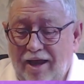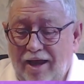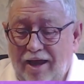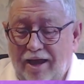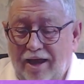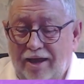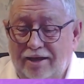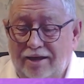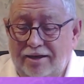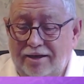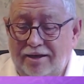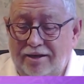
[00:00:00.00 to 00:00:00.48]

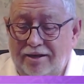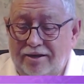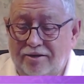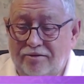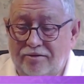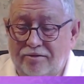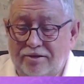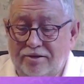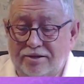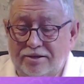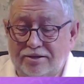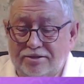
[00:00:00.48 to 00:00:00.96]
And
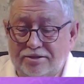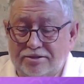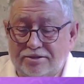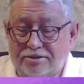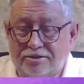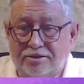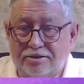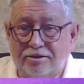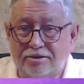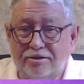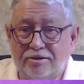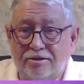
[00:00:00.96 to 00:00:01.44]
here
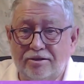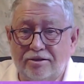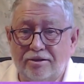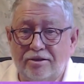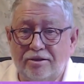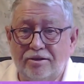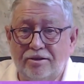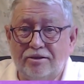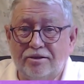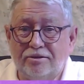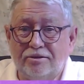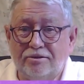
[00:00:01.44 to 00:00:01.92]
is
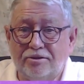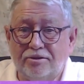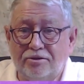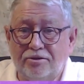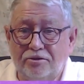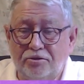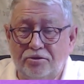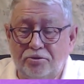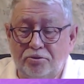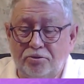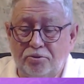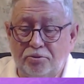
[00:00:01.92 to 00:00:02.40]
the
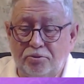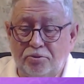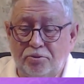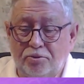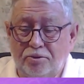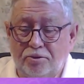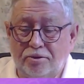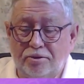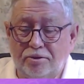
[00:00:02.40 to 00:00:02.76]
new